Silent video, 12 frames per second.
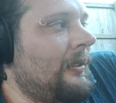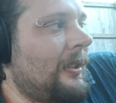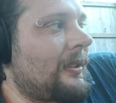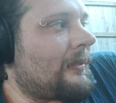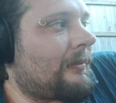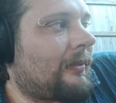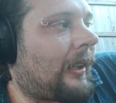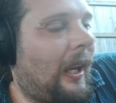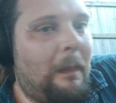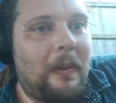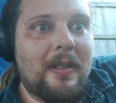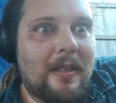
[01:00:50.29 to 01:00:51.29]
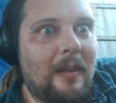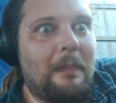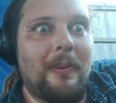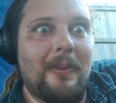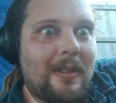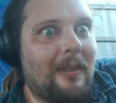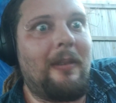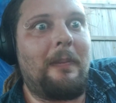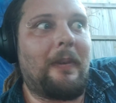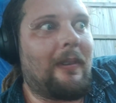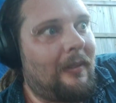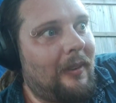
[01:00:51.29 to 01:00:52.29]
just keep it simple,
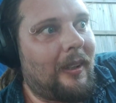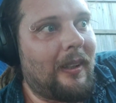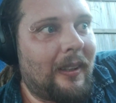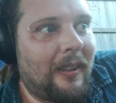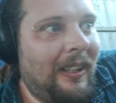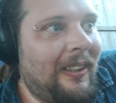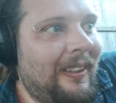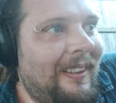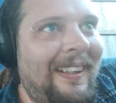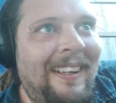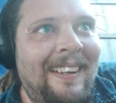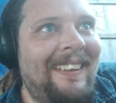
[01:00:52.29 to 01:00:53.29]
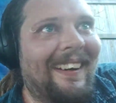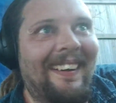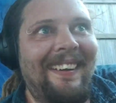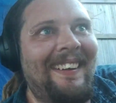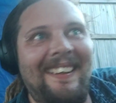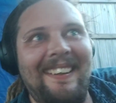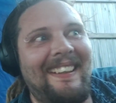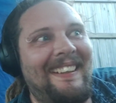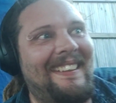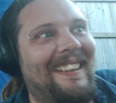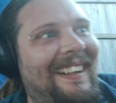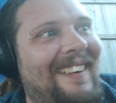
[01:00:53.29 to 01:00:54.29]
stupid. Like, like you
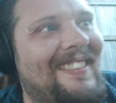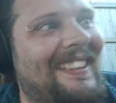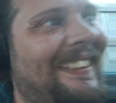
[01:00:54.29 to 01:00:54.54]
don't have